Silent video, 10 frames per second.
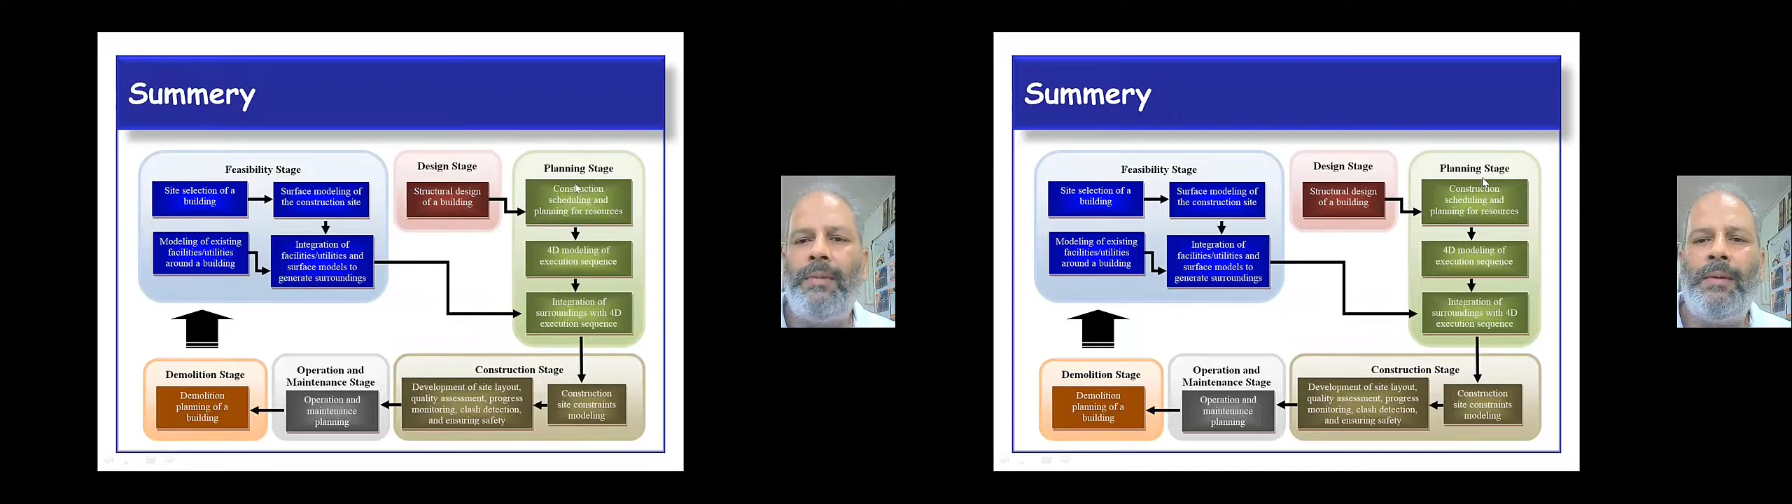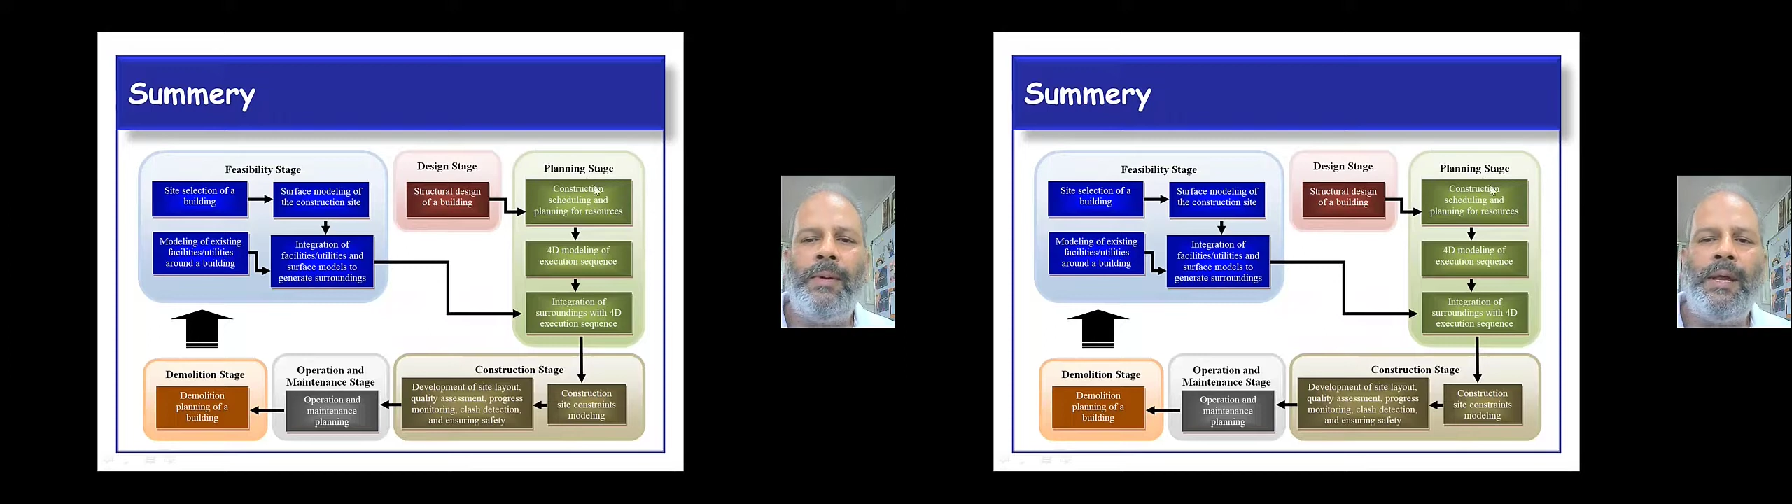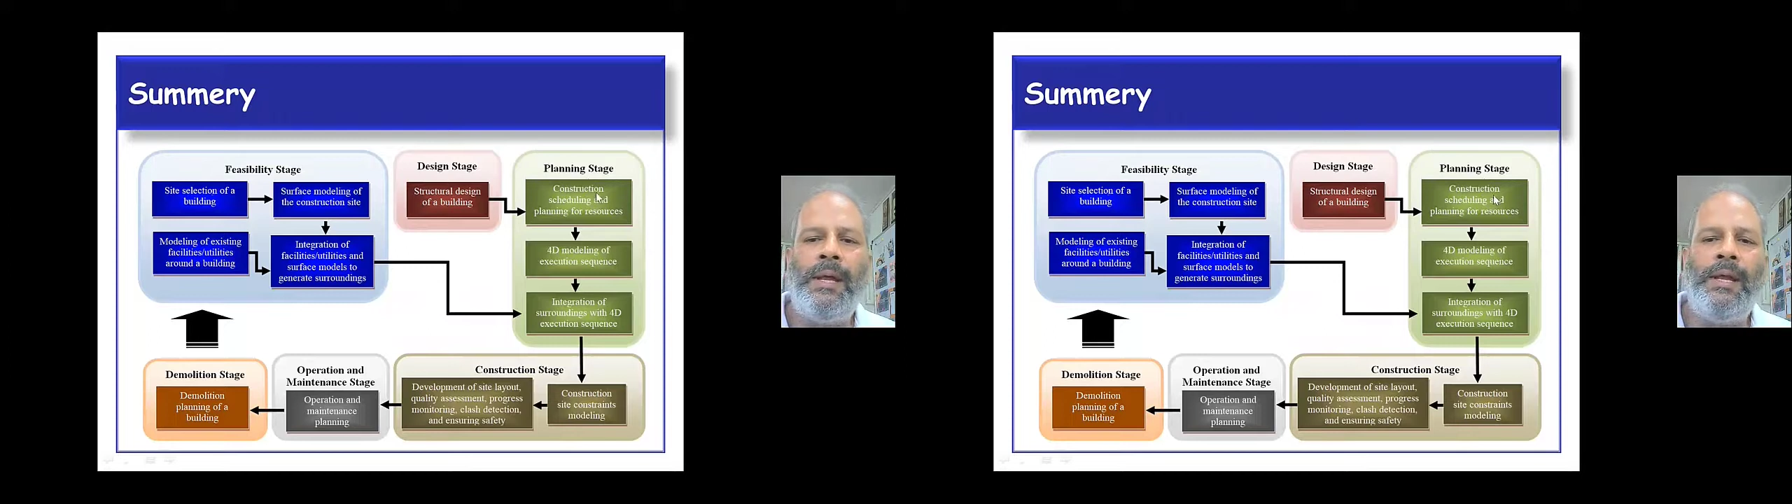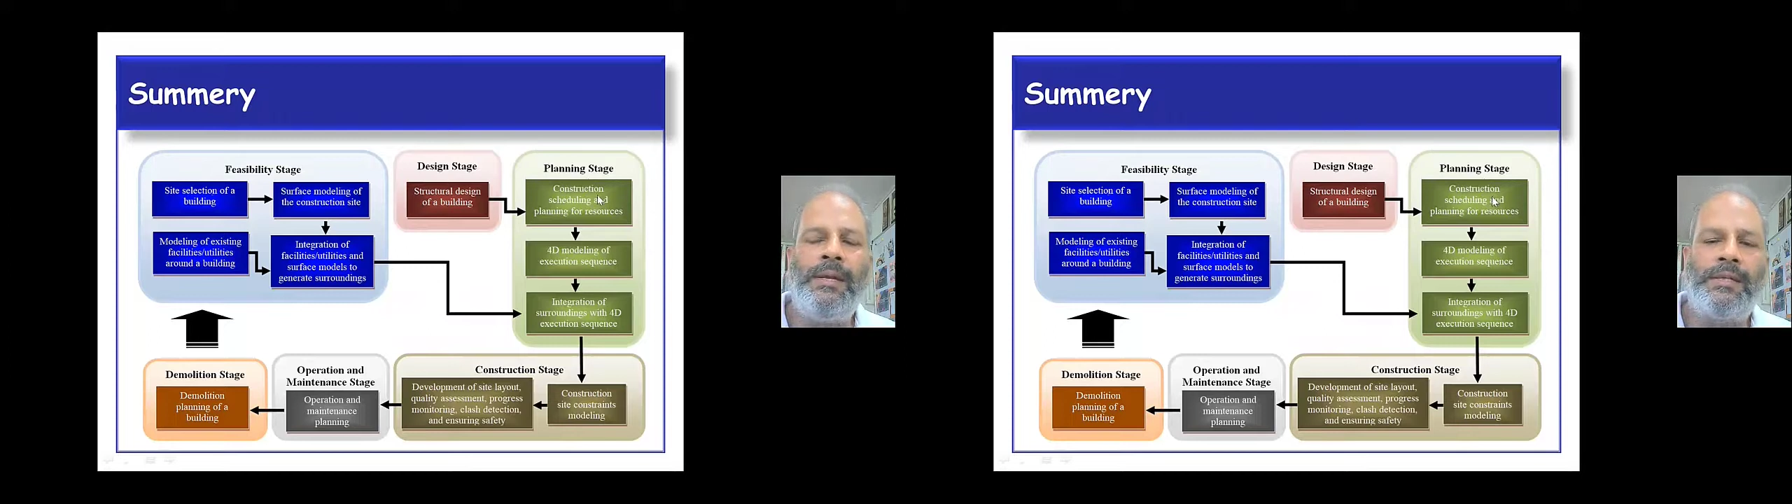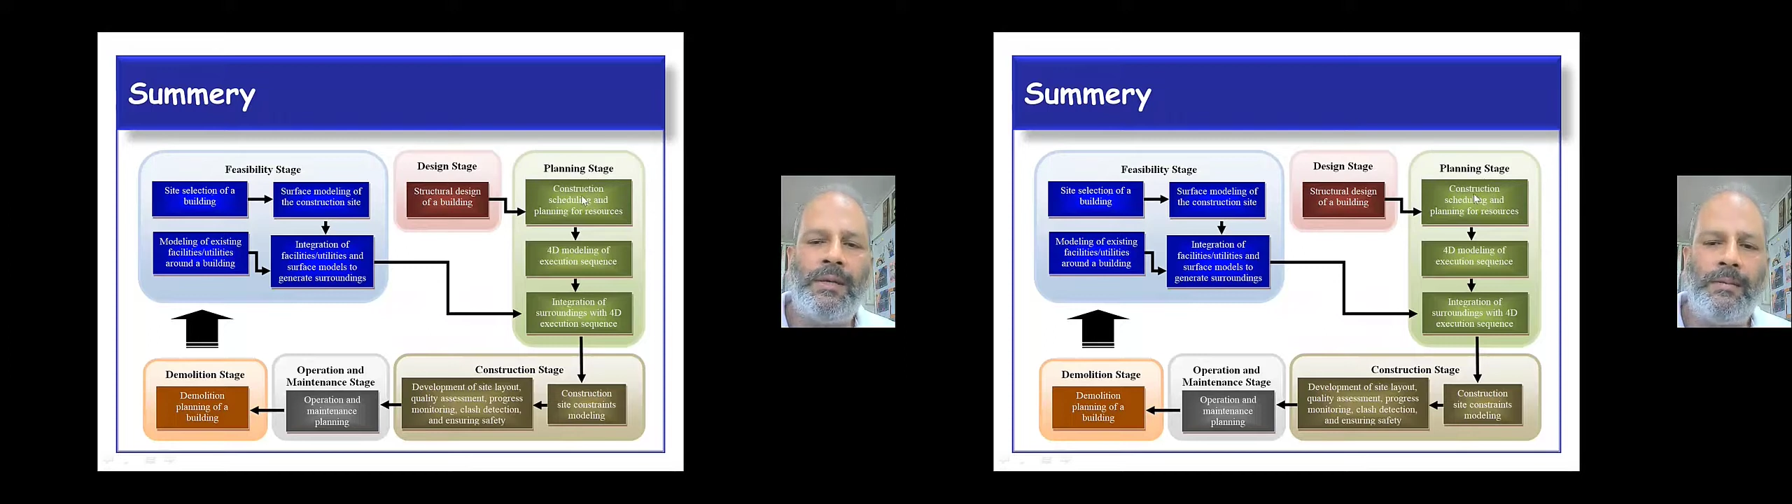it may be
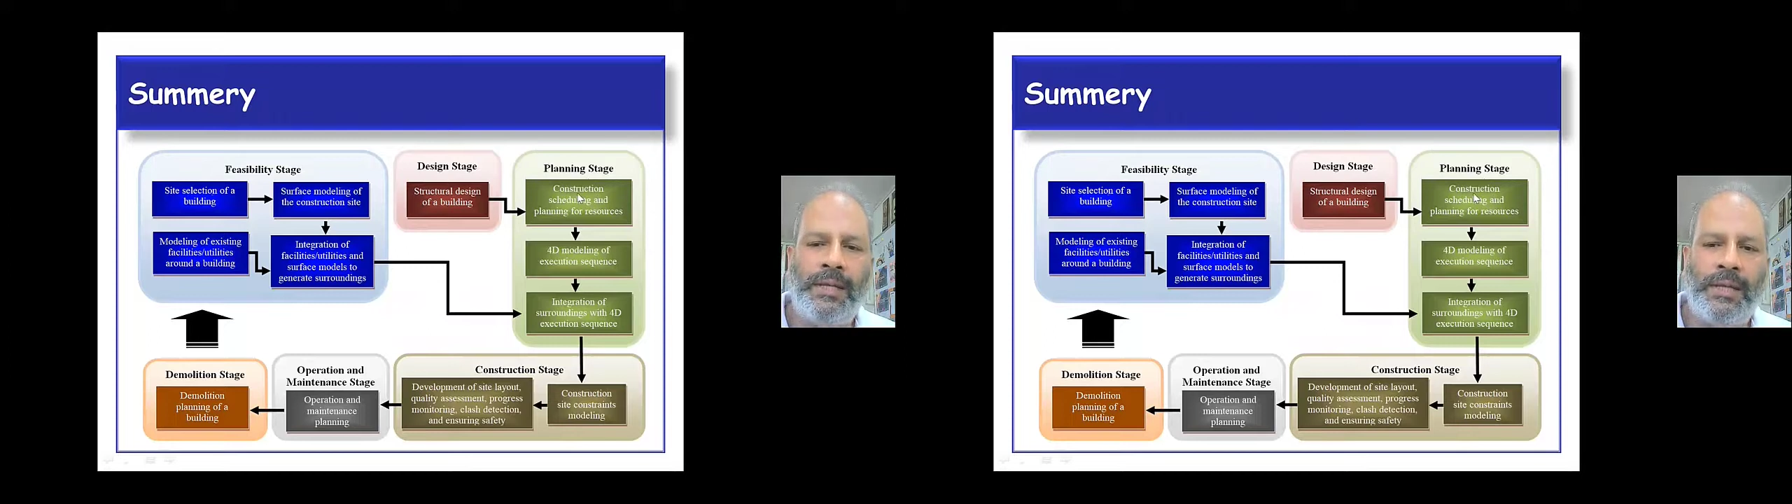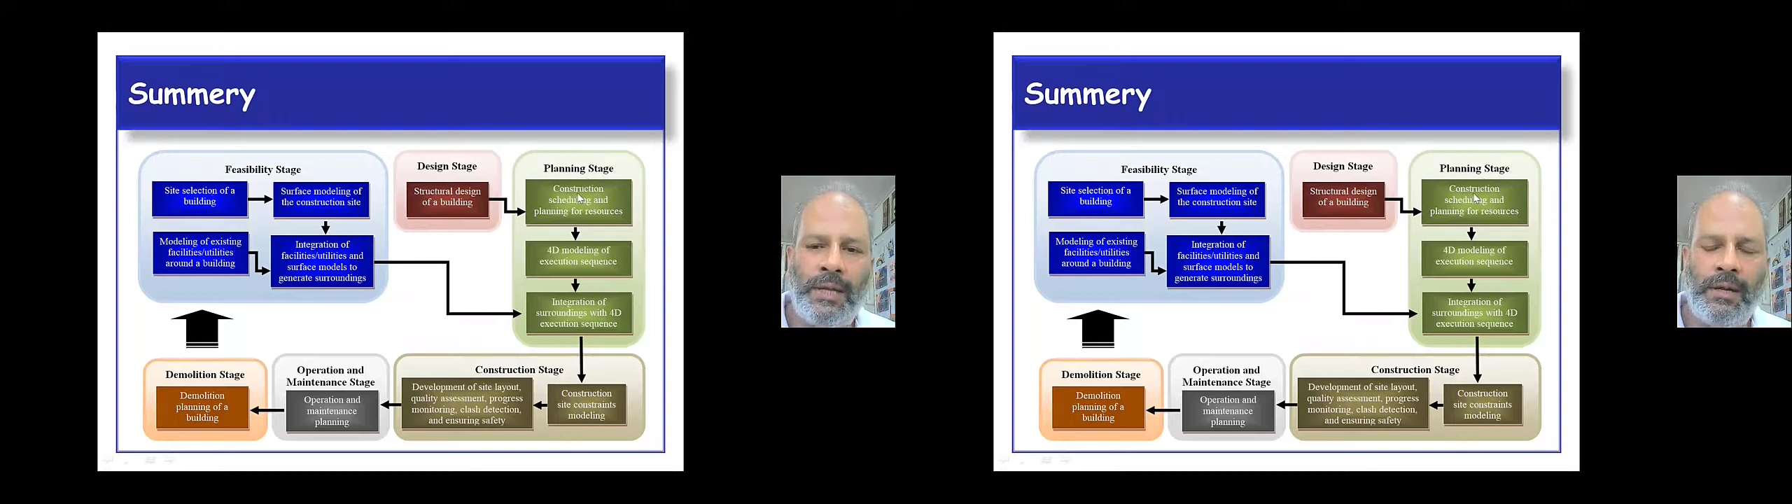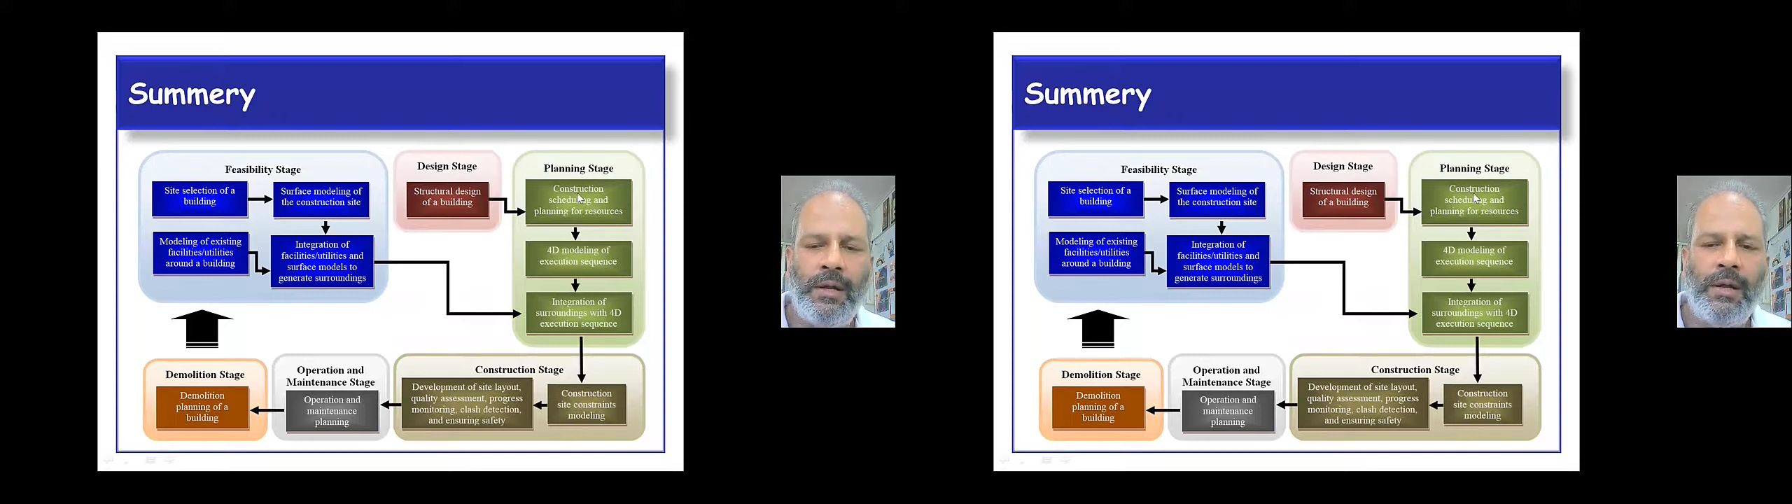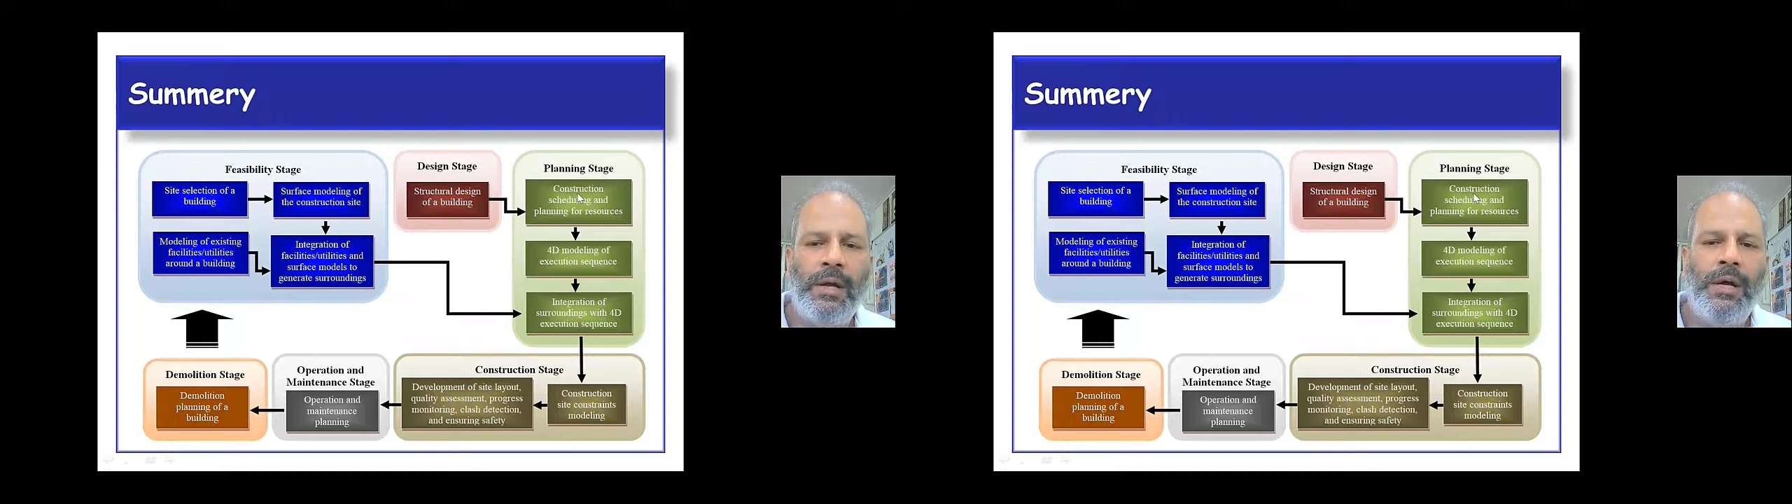in some other